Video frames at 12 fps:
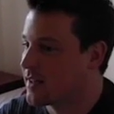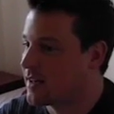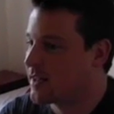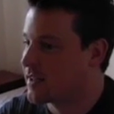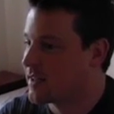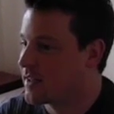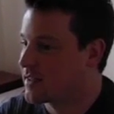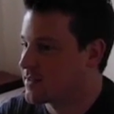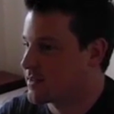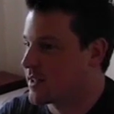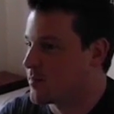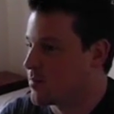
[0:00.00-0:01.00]
I
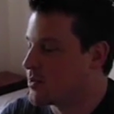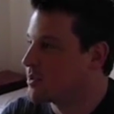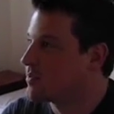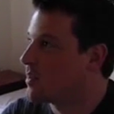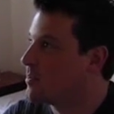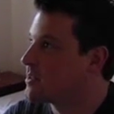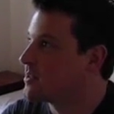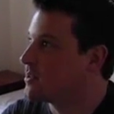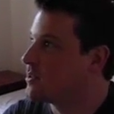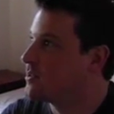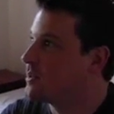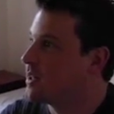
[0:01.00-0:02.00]
just get a buzz from it, you
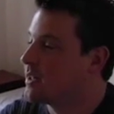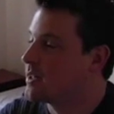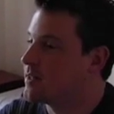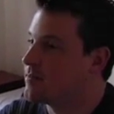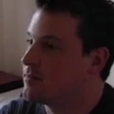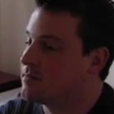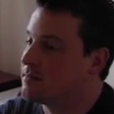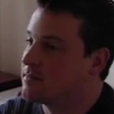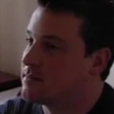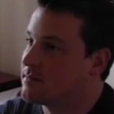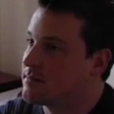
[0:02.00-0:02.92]
know. I'm